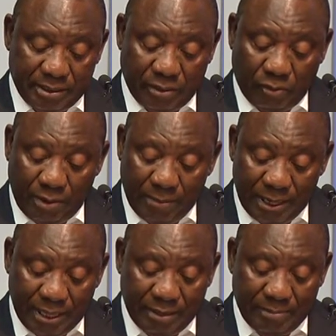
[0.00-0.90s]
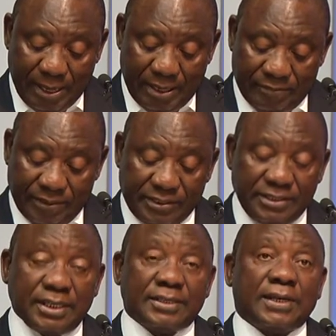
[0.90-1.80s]
The women and the men of the
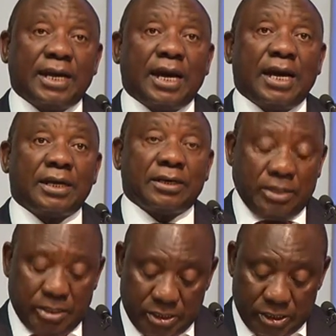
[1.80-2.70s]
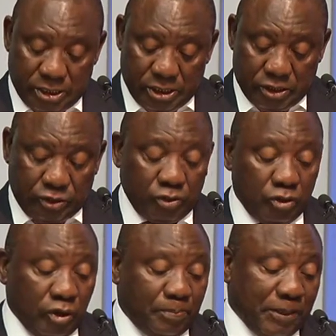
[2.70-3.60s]
CSIR do
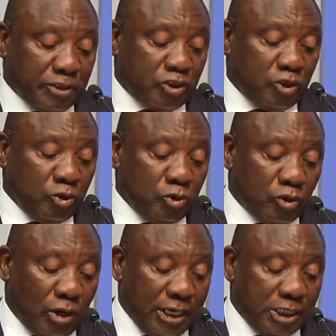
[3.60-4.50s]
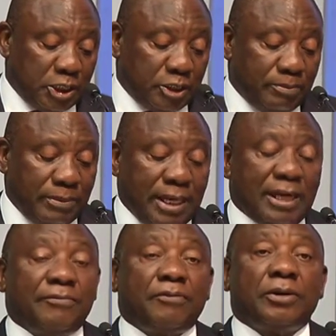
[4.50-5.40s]
not pursue knowledge
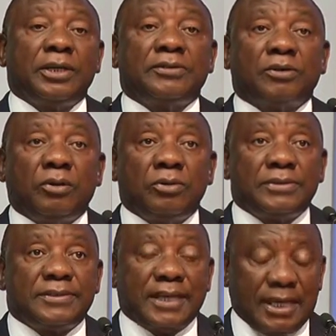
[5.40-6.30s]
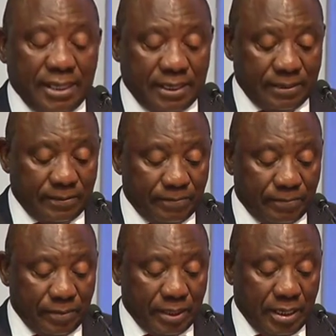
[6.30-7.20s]
merely for its own sake.
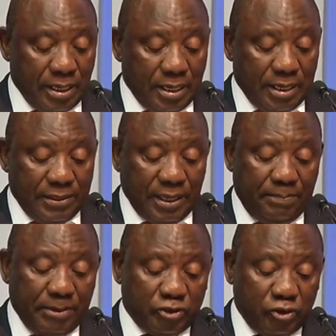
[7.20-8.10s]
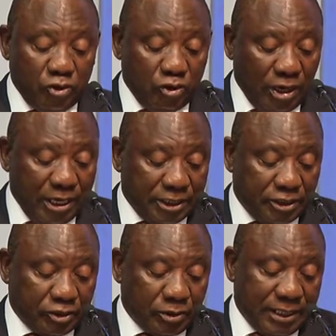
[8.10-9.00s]
They pursue knowledge
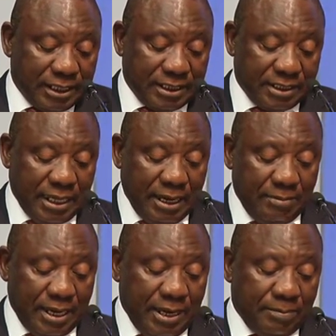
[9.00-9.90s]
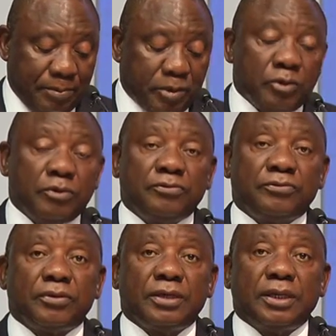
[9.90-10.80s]
so that they may
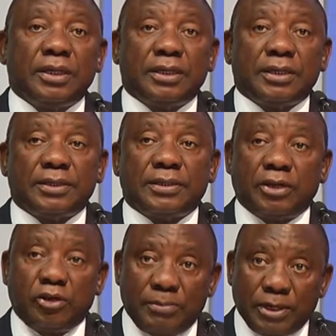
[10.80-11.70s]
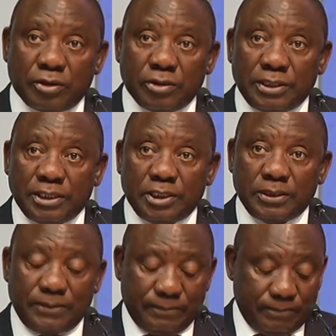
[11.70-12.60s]
improve the human condition.